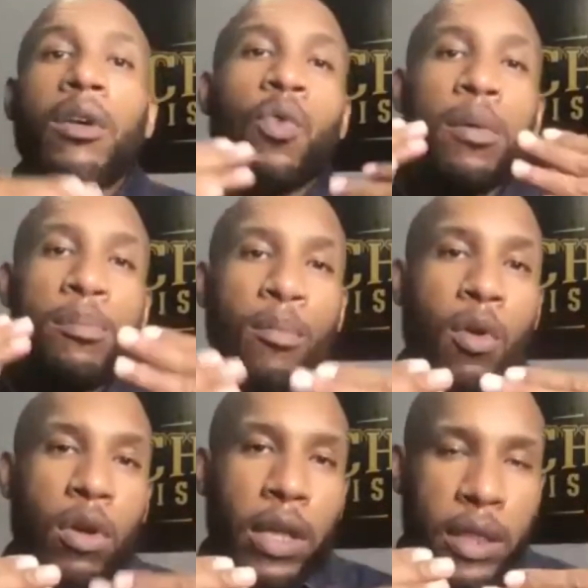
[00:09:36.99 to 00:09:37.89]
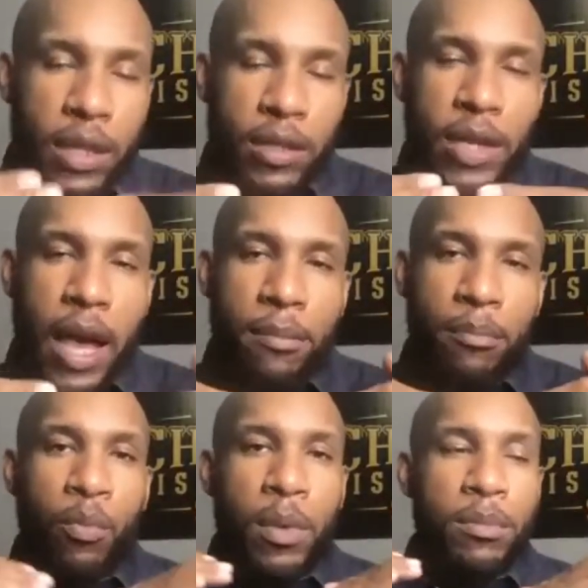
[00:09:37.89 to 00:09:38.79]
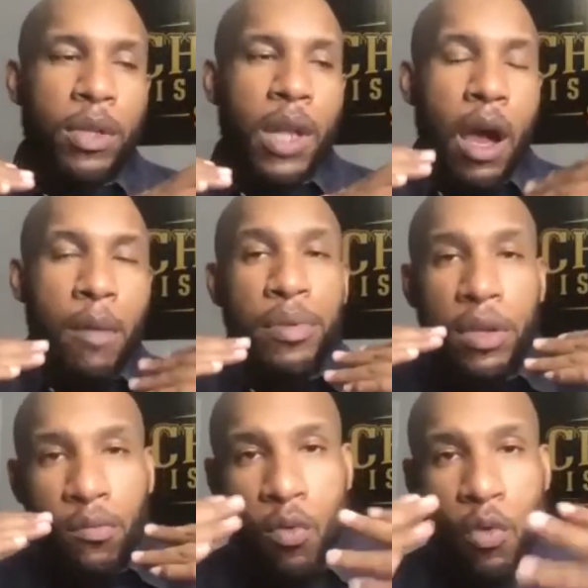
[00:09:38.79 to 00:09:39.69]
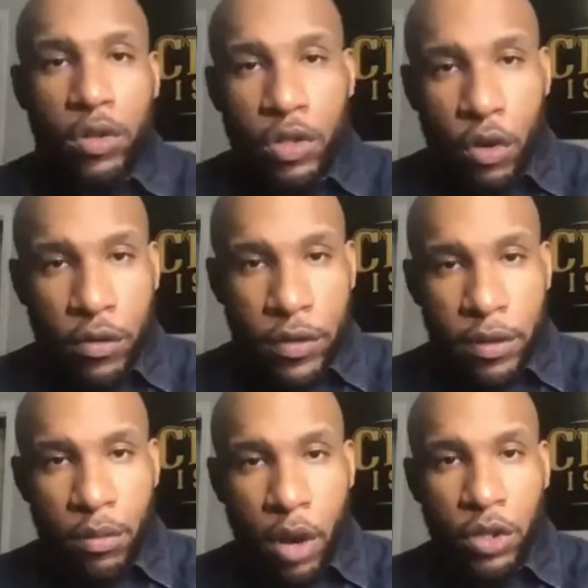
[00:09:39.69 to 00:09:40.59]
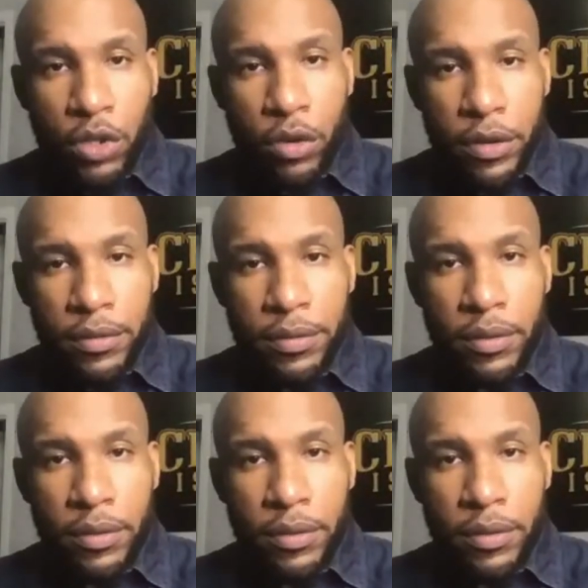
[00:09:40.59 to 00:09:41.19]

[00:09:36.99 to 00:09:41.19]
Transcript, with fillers: with more in this time women are being more assertive, assertive.